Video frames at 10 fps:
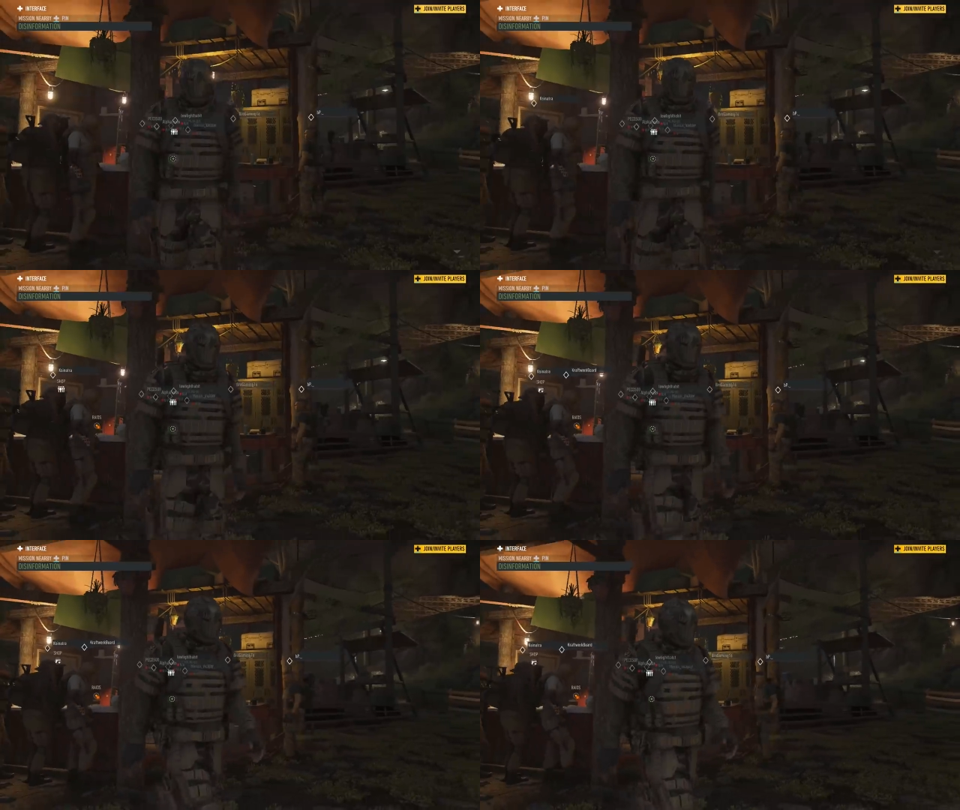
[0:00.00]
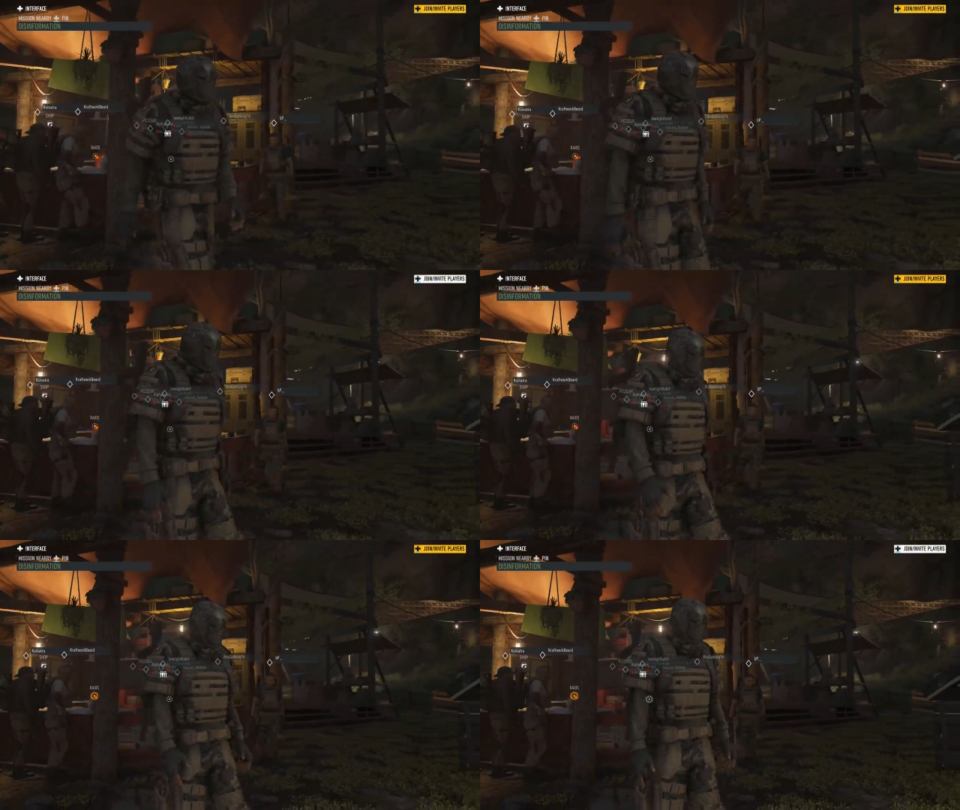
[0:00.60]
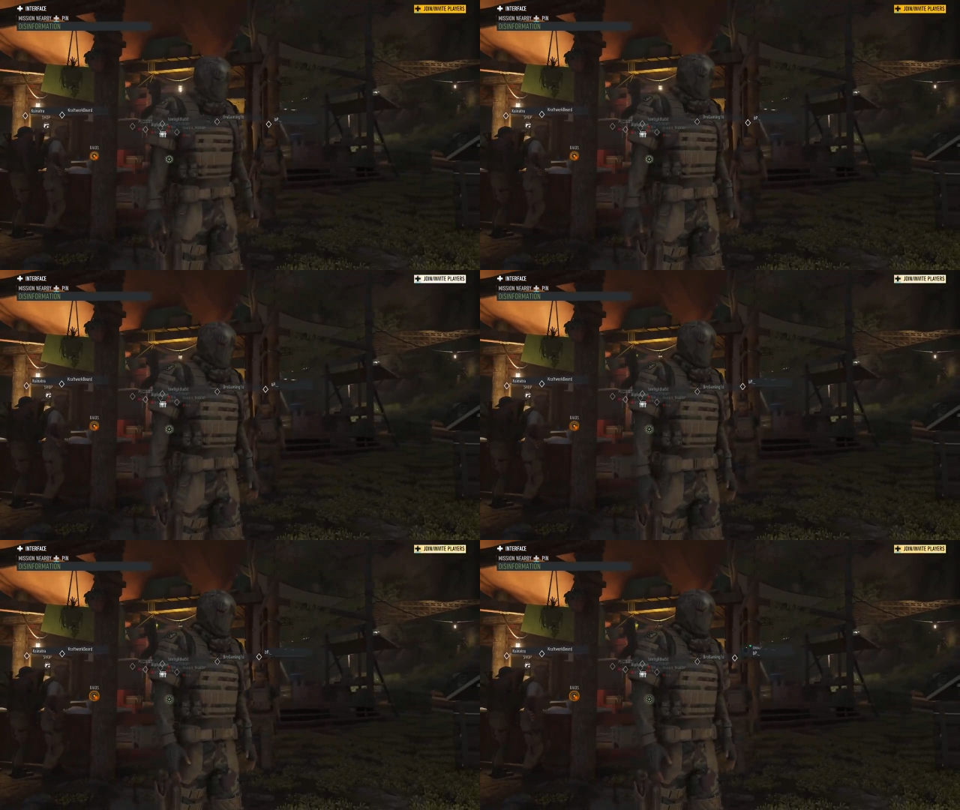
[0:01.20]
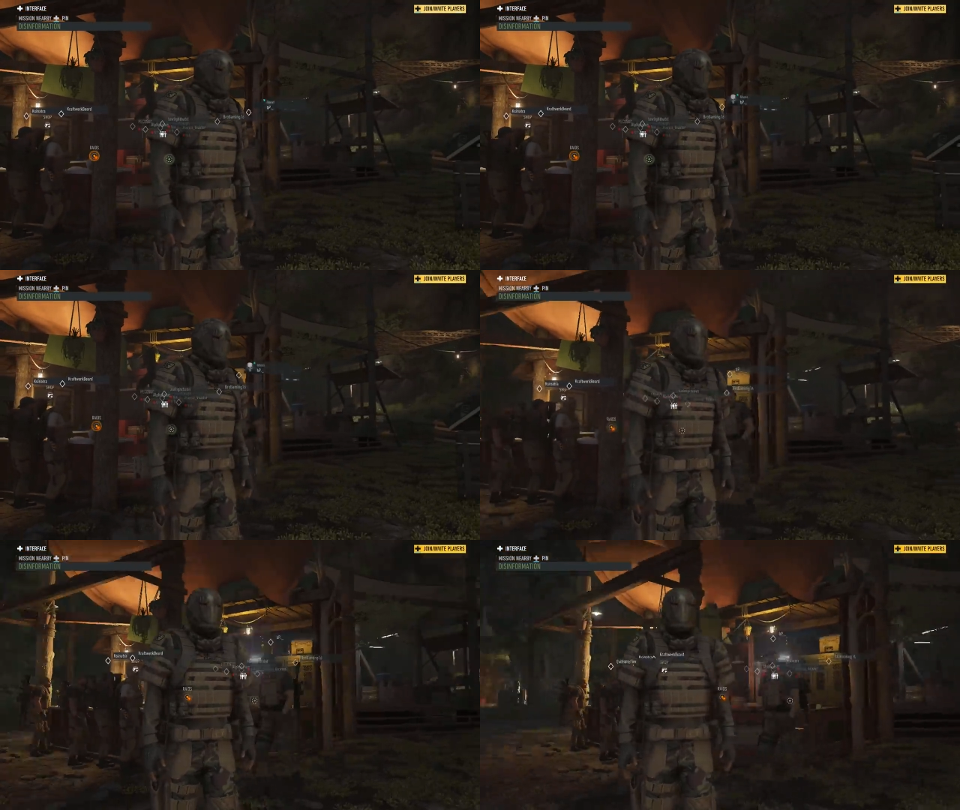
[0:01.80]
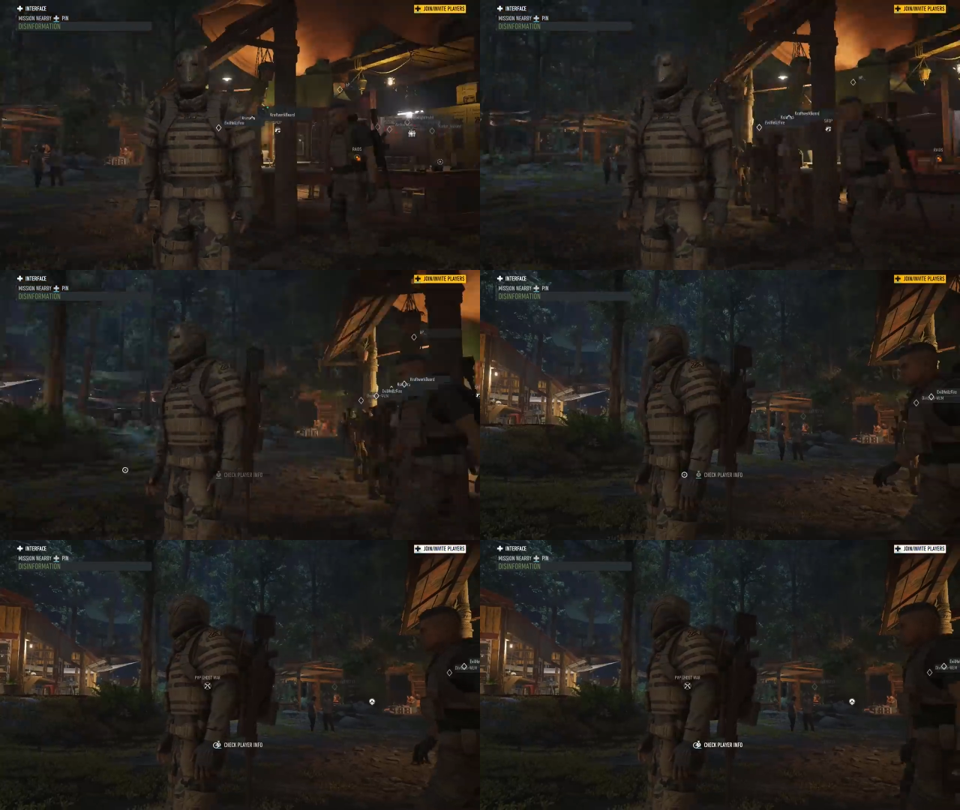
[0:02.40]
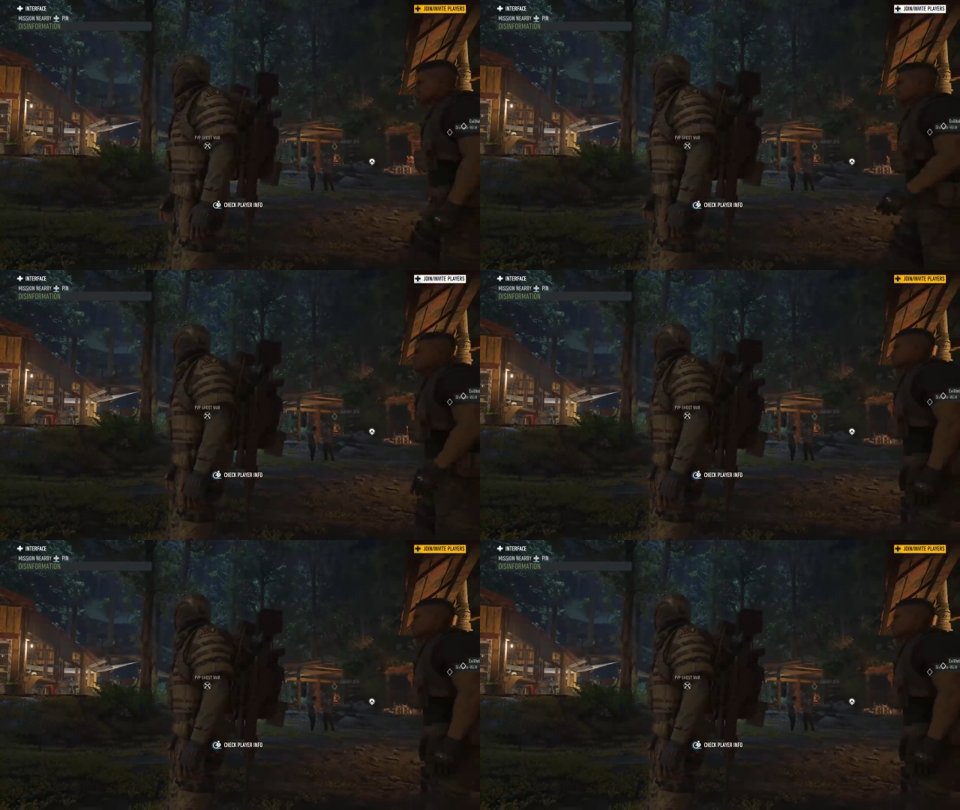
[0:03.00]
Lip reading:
[unreadable: no face in view]